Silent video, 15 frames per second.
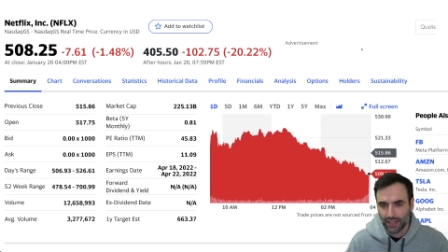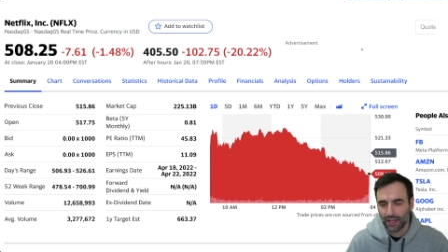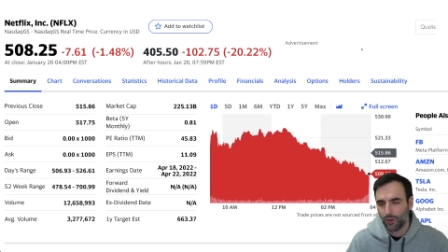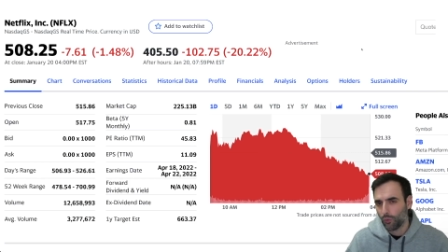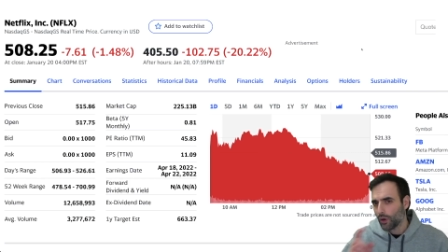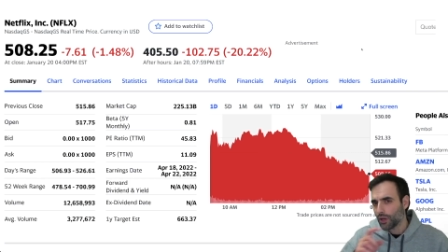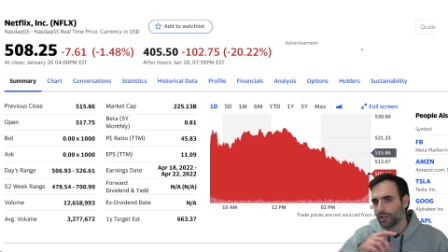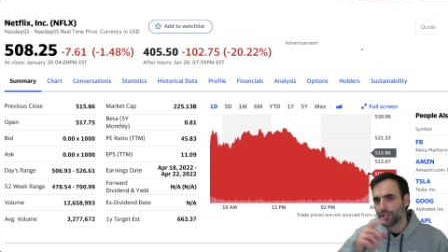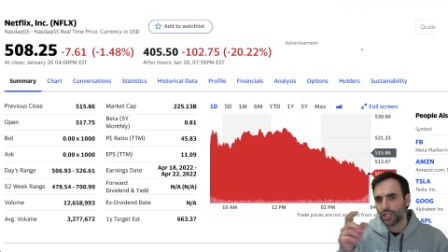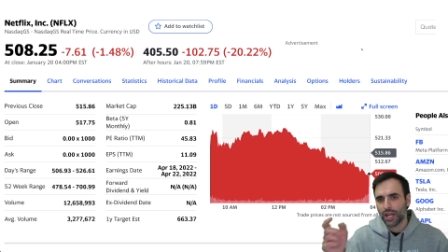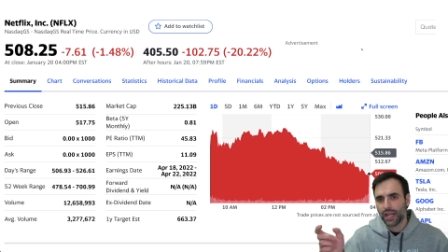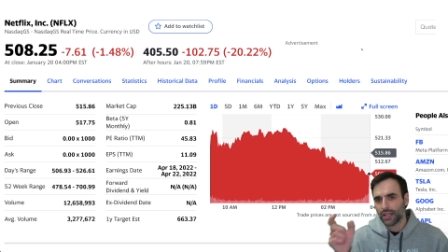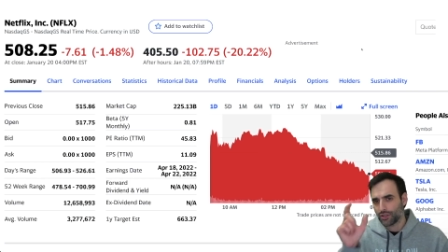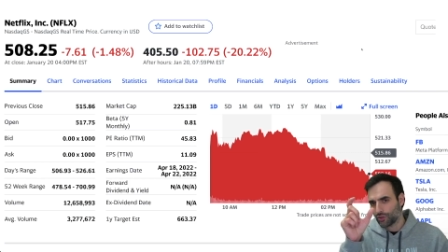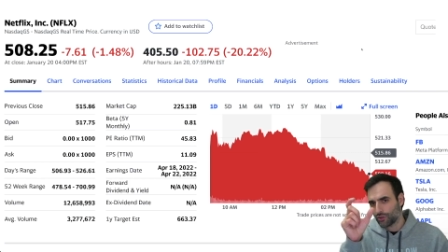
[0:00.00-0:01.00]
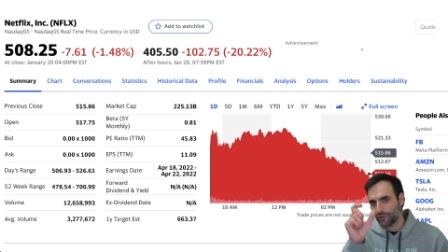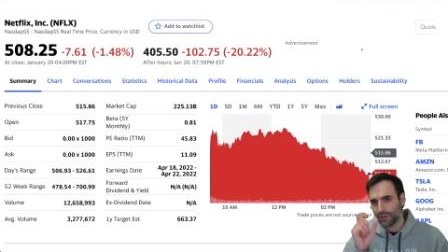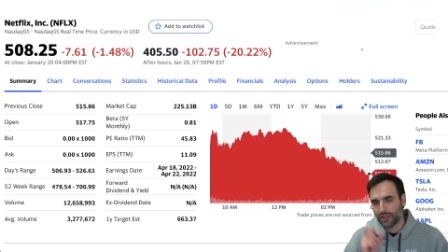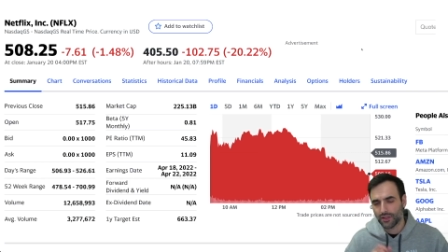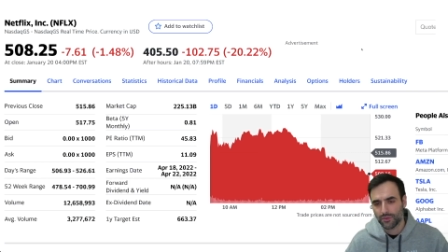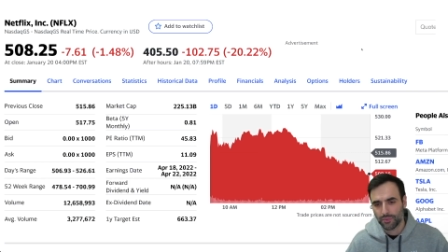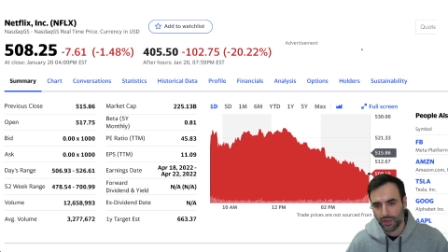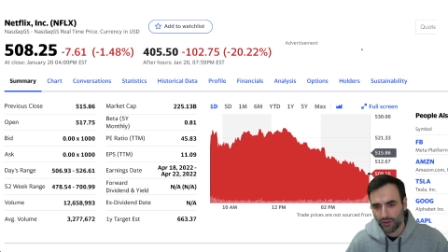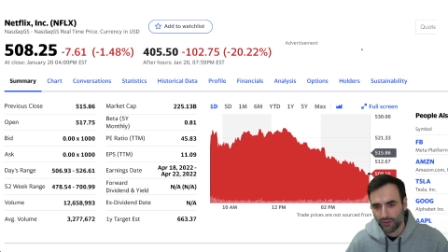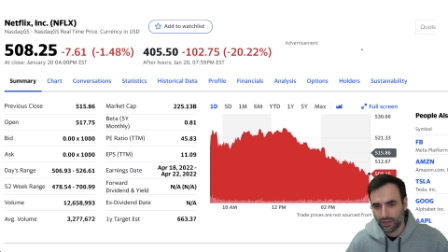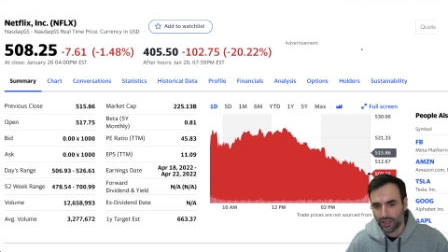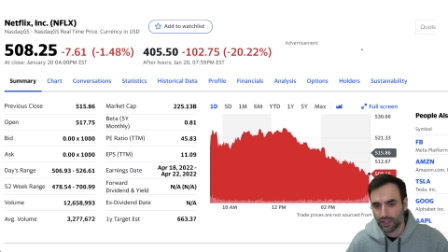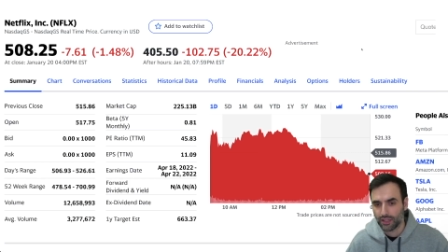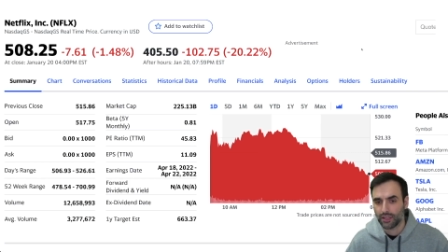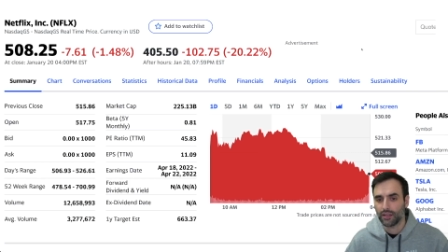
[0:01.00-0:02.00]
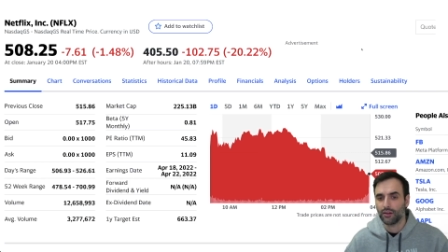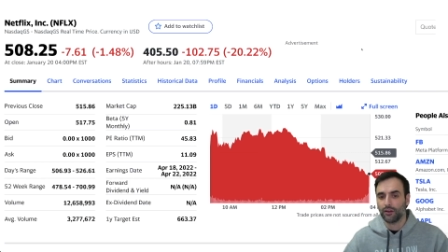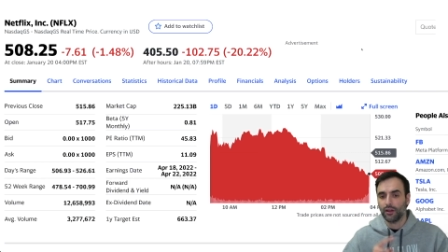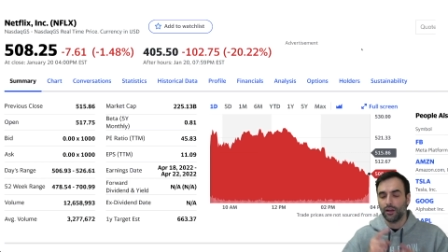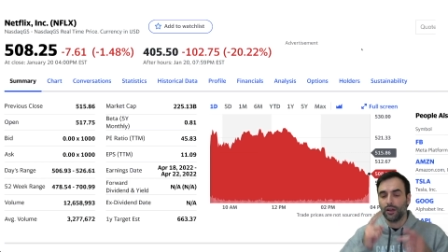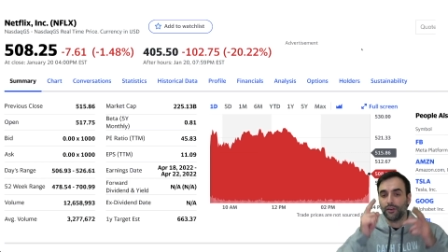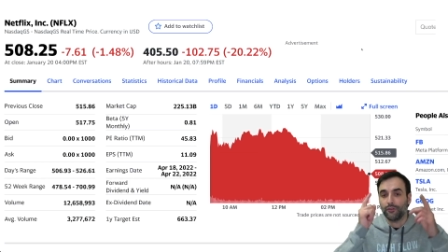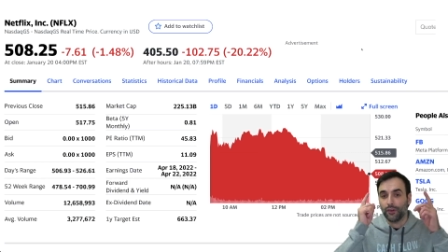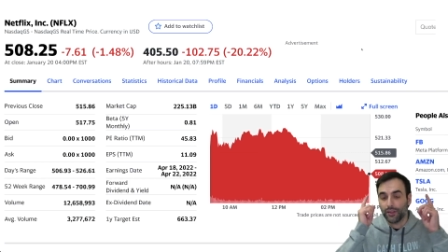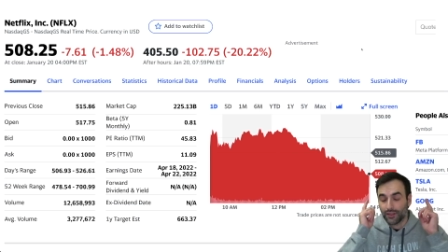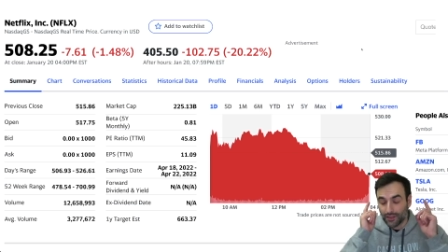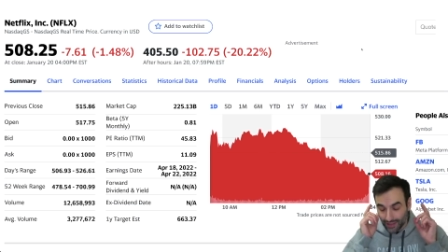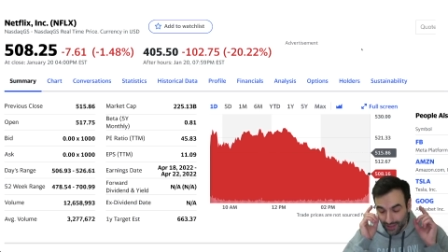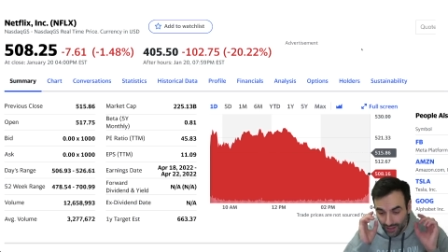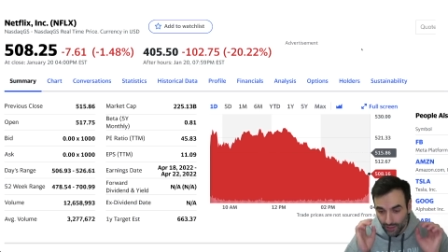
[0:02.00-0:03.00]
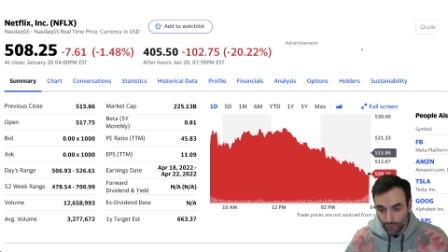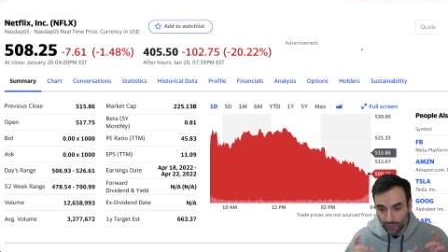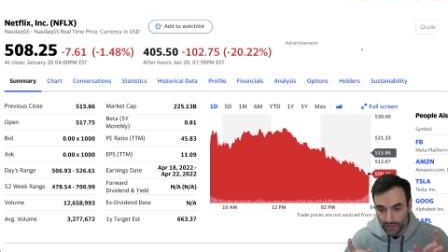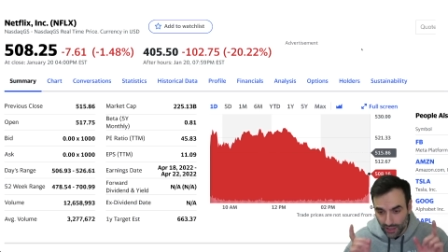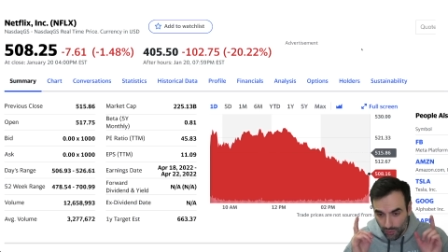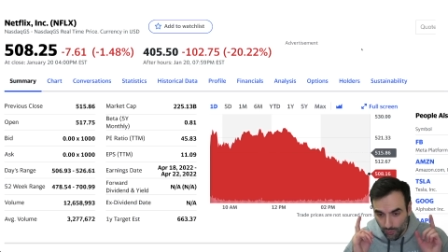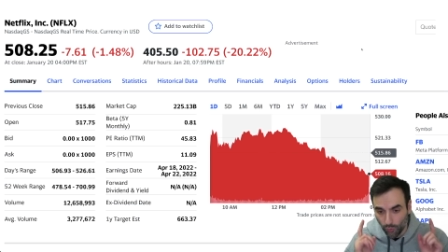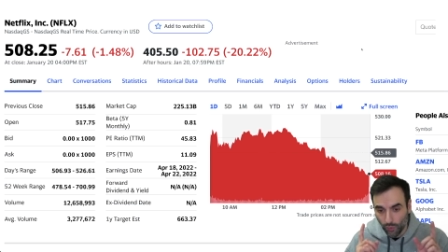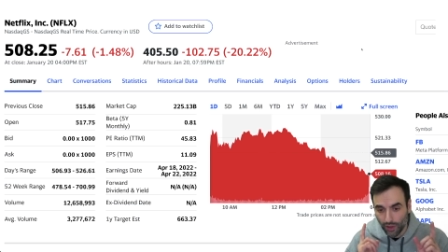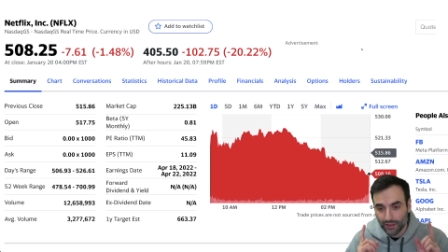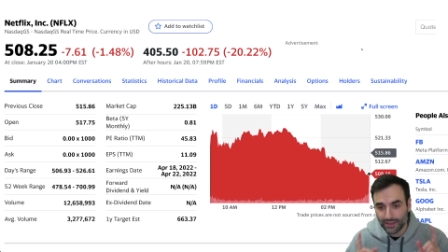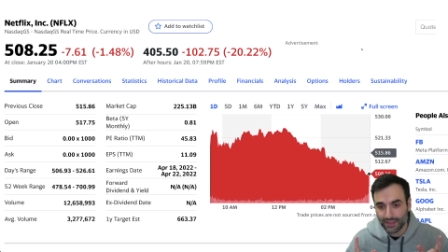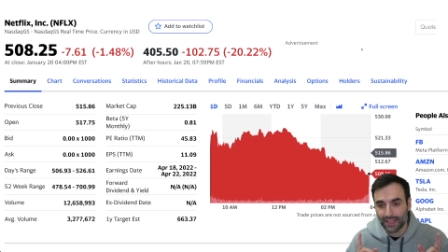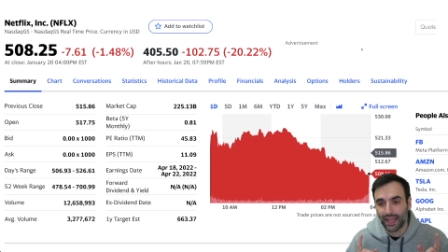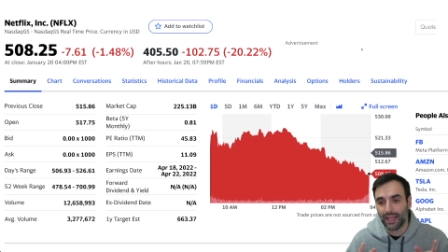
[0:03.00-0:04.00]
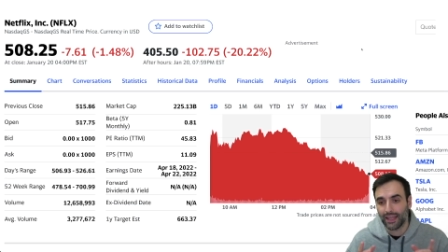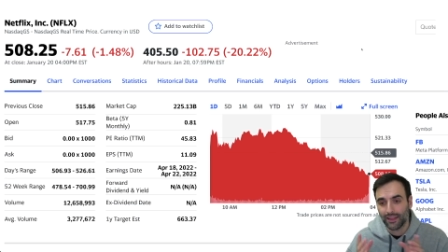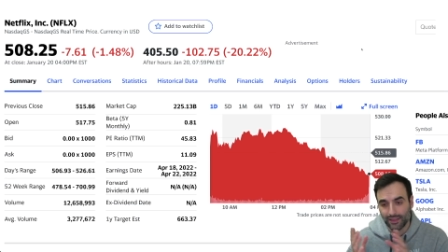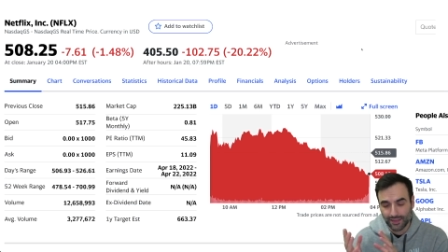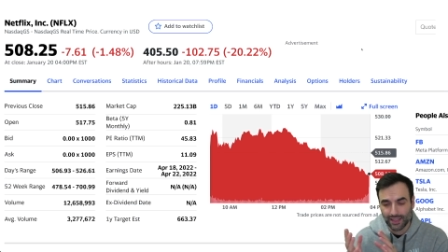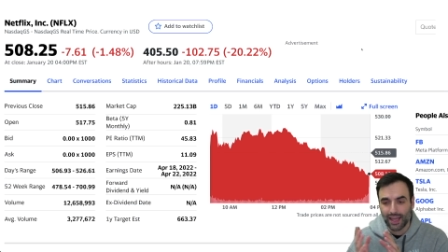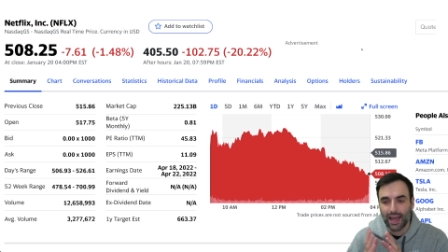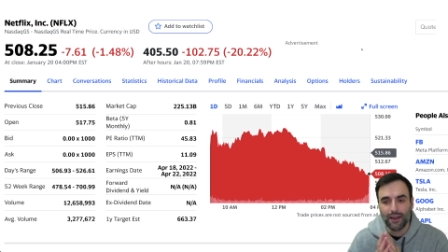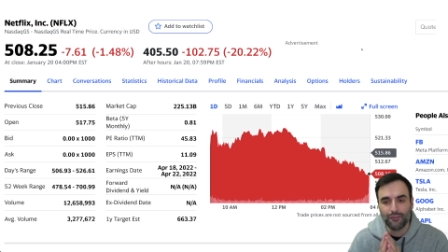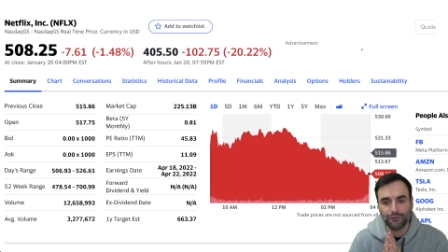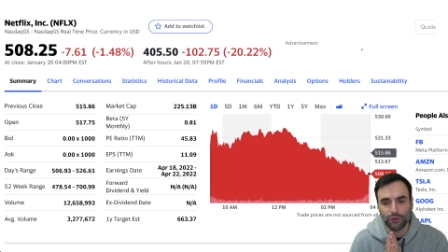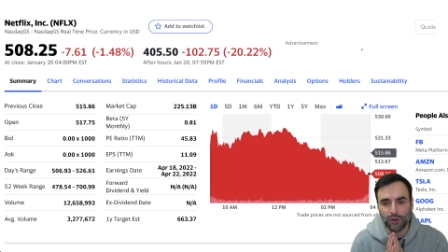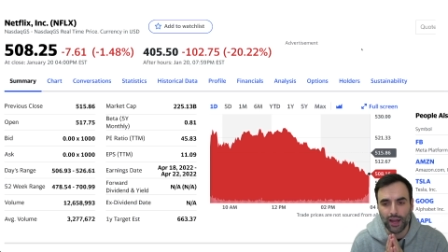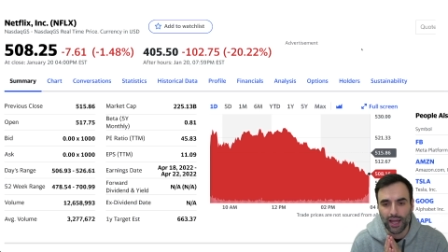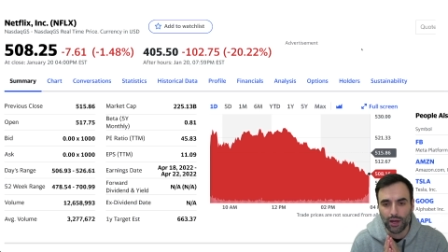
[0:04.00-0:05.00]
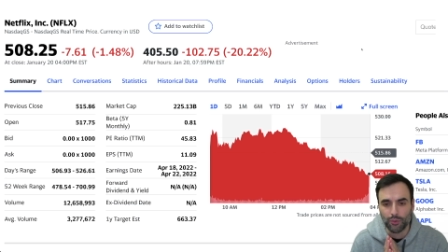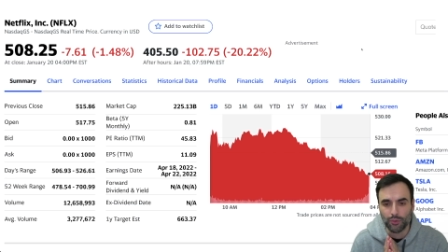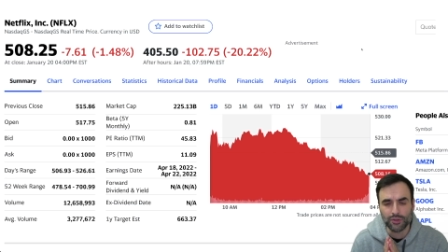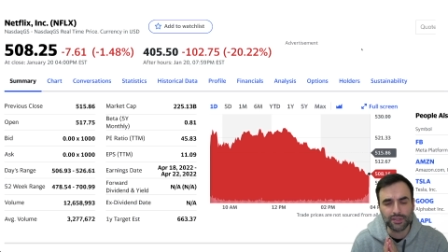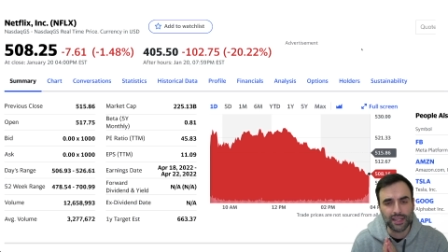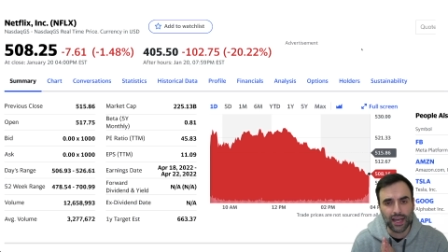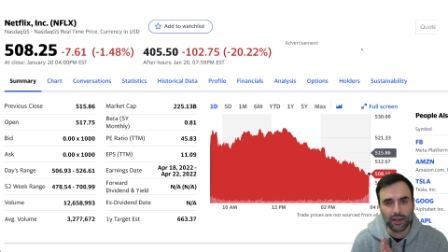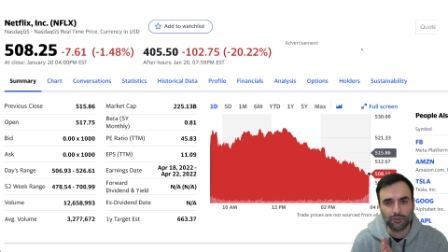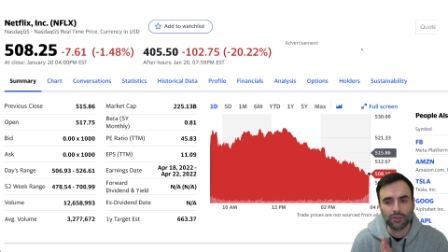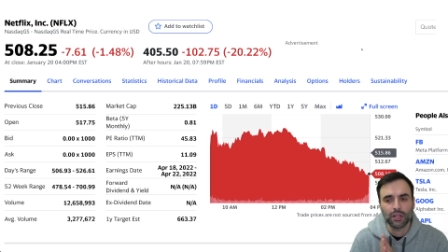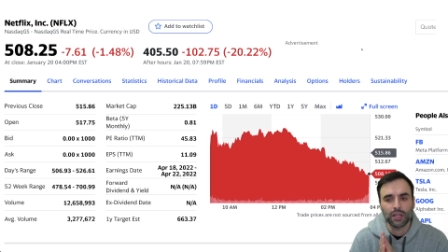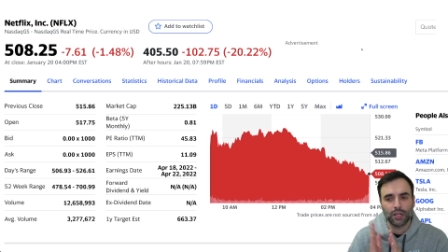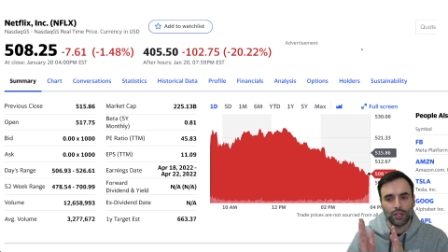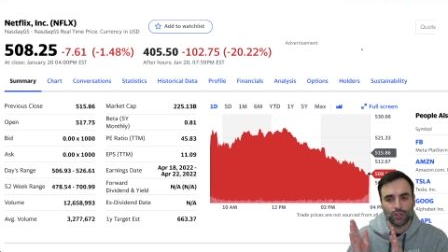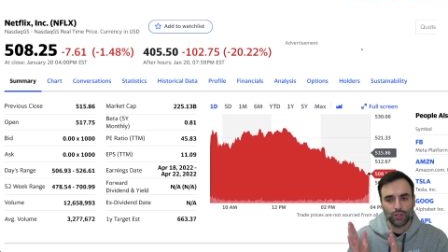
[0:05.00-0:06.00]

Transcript: Now, what changed over this period here of literally one day, that's the after hours, down